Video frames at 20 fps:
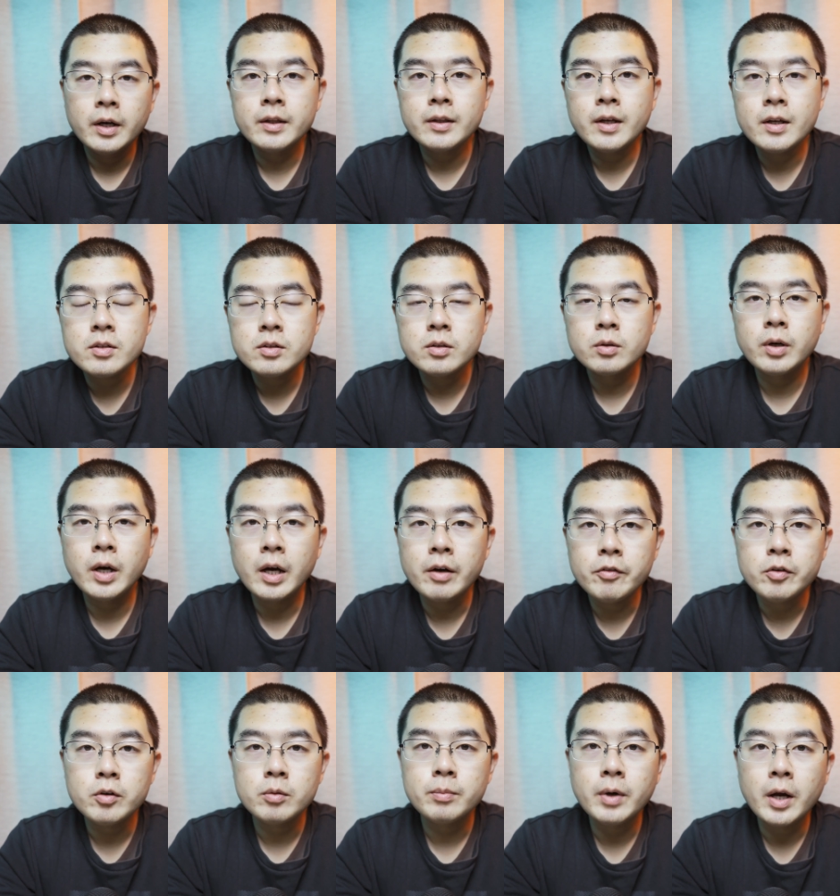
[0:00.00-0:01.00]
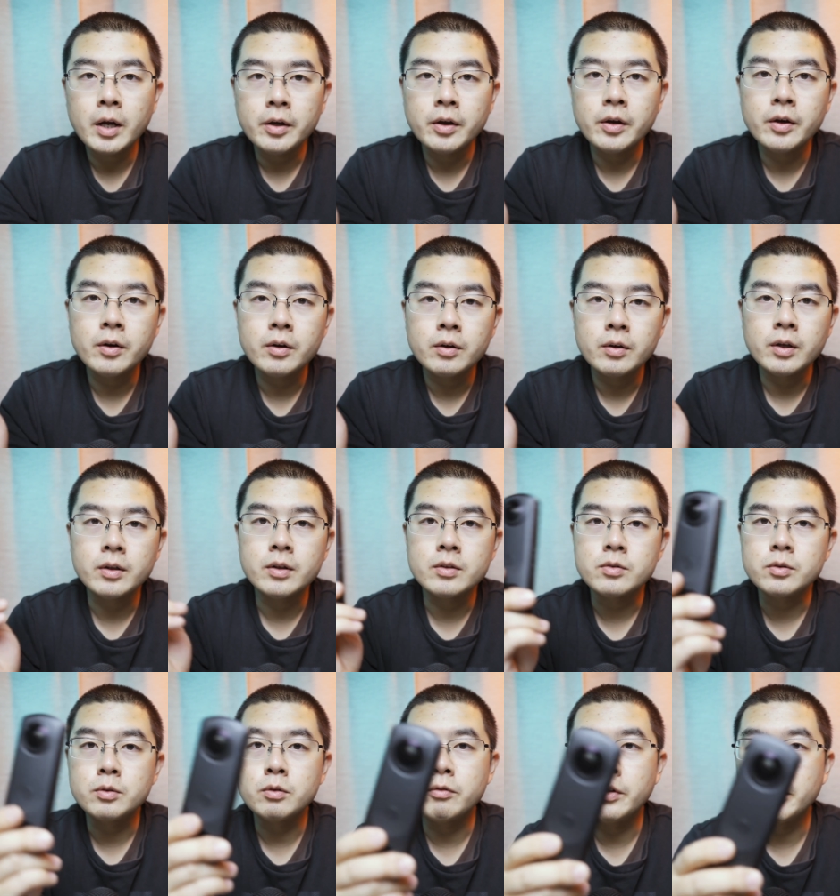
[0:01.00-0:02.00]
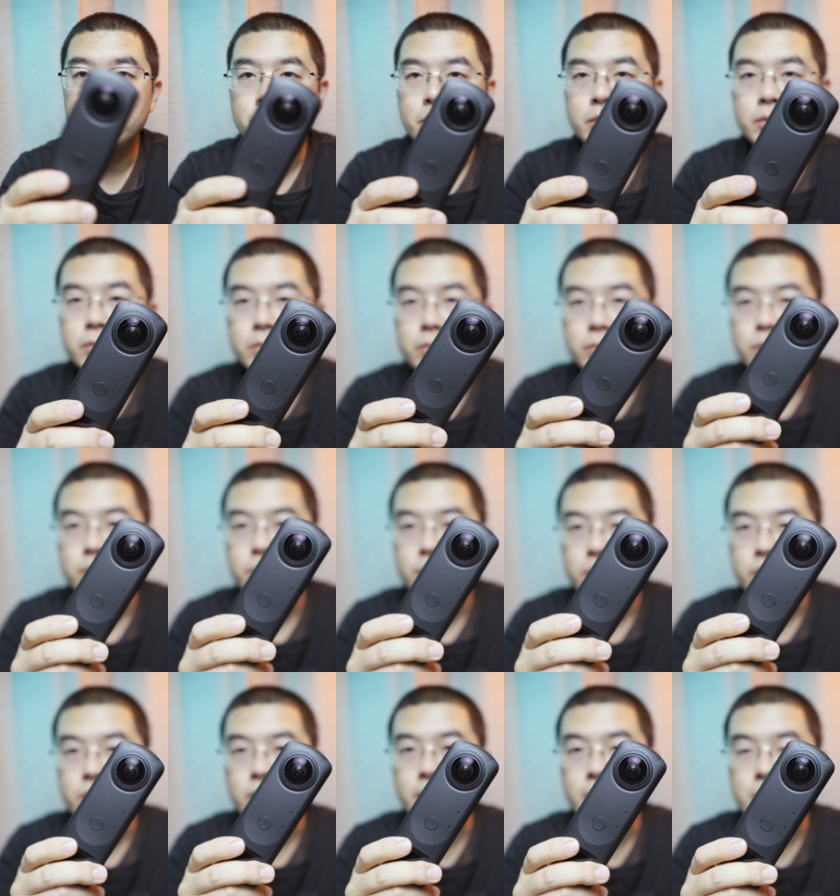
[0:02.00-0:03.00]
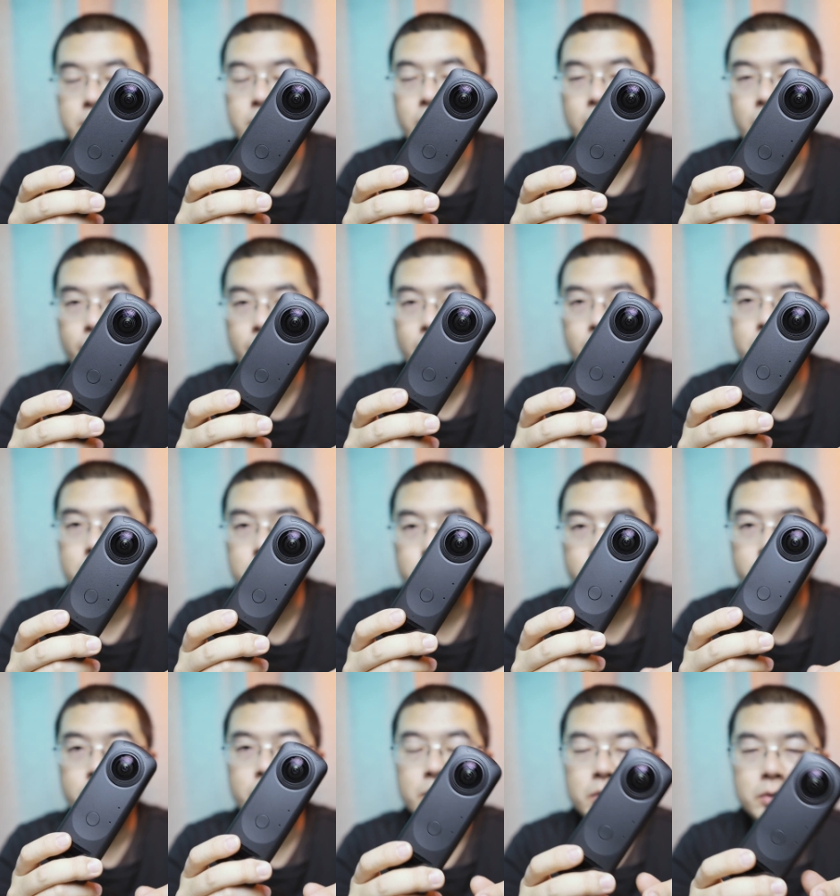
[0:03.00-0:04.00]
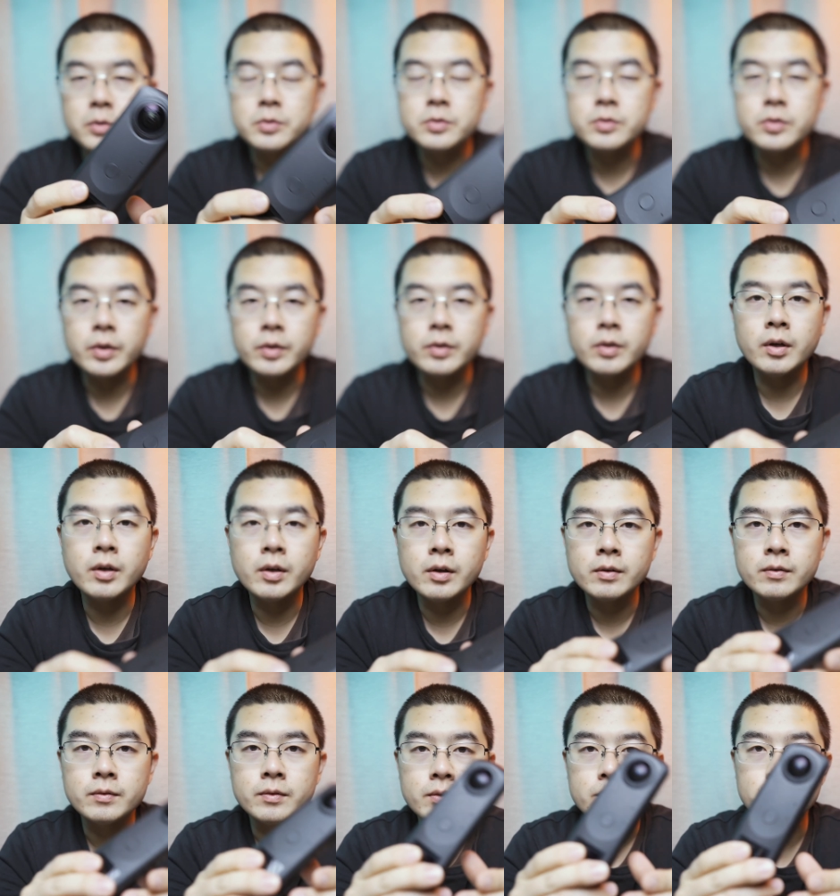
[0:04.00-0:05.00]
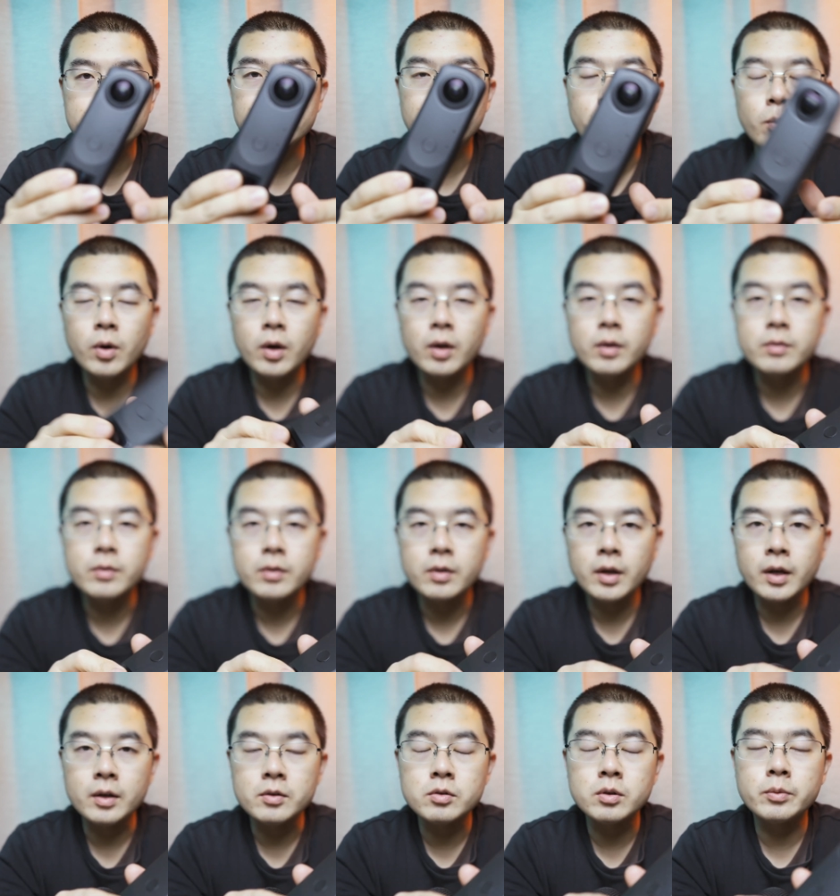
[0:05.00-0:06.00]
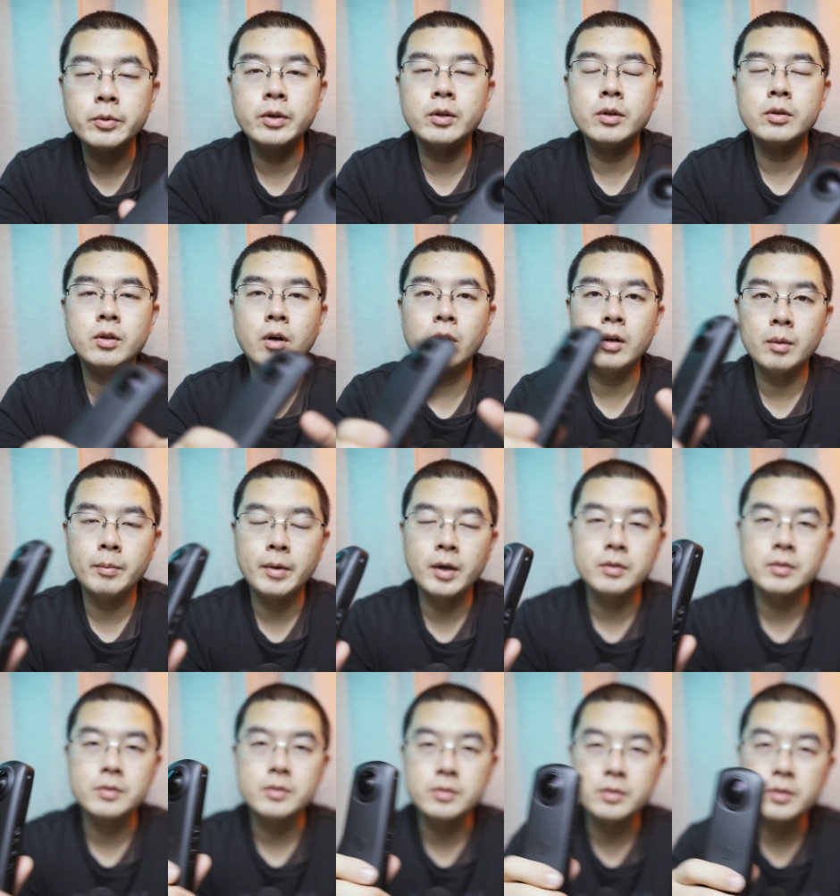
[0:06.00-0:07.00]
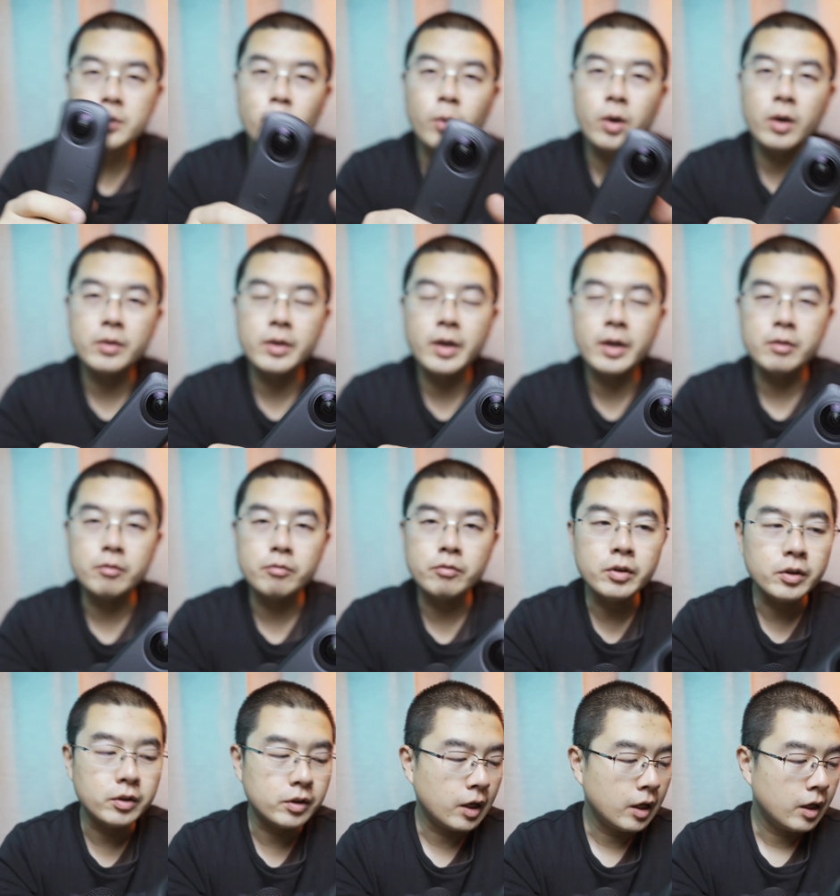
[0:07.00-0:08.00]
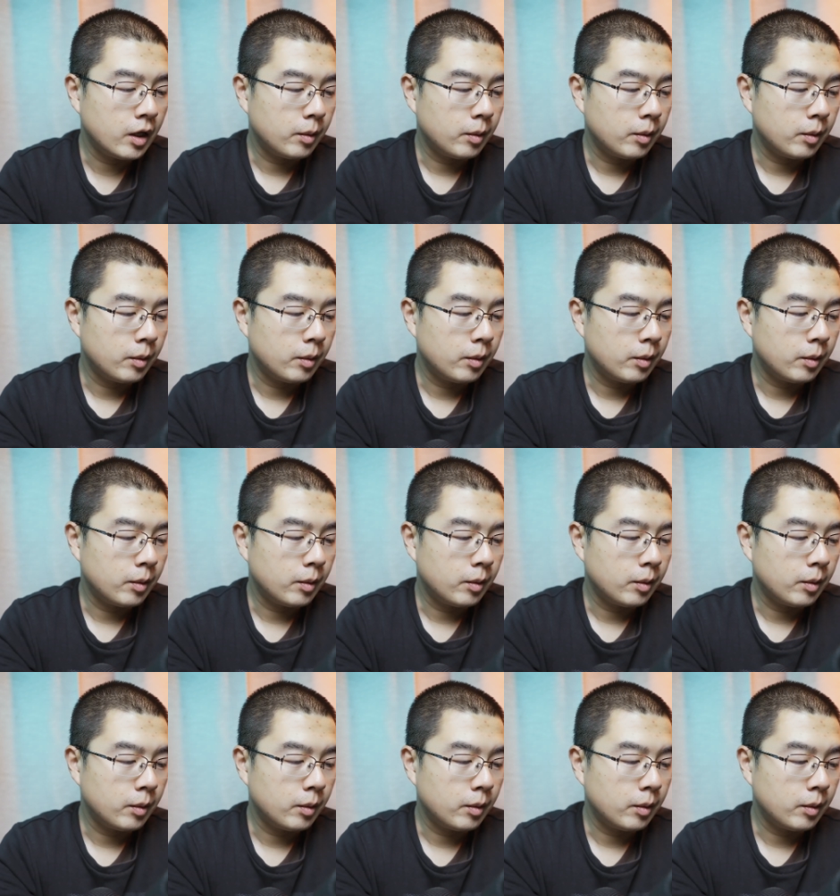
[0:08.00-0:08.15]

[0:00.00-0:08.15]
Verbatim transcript: Hey, nice to have you back here in this new video. Today let's talk about the Ricoh Theta Z1. Actually, we're gonna talk about the Z1 and the V